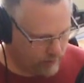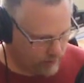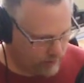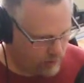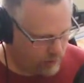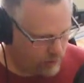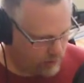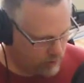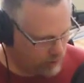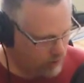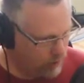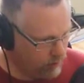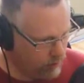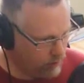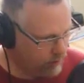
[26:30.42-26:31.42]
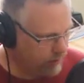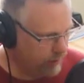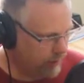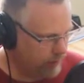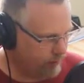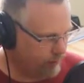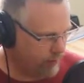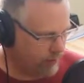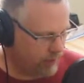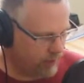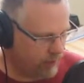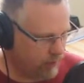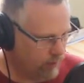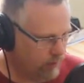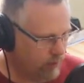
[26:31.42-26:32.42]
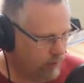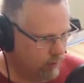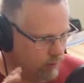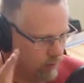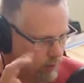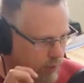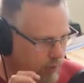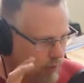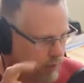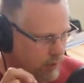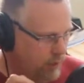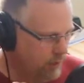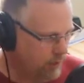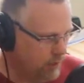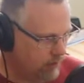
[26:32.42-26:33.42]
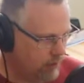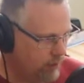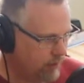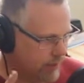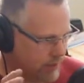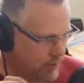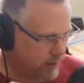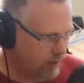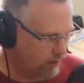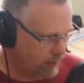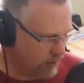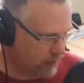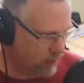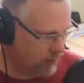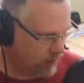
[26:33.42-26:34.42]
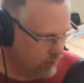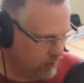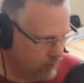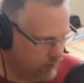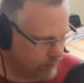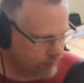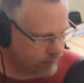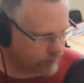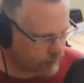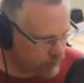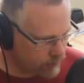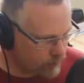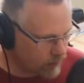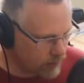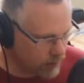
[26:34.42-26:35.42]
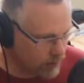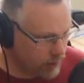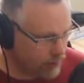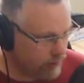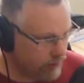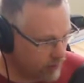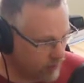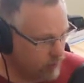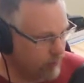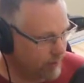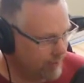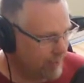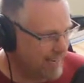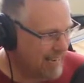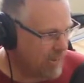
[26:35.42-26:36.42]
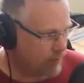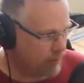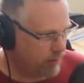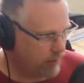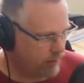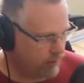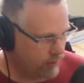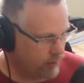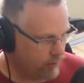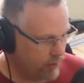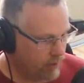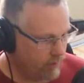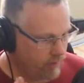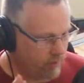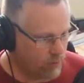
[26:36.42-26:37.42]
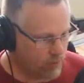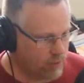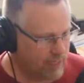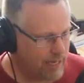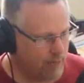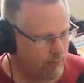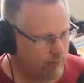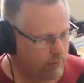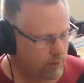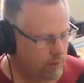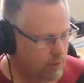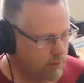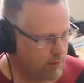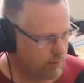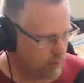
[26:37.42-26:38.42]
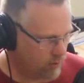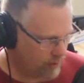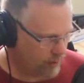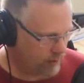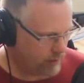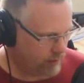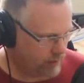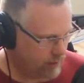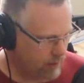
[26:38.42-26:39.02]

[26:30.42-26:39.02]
And there's this code you write, and then you run the code, you execute the code. So you've just written an app. You've just written your first app Christmas morning.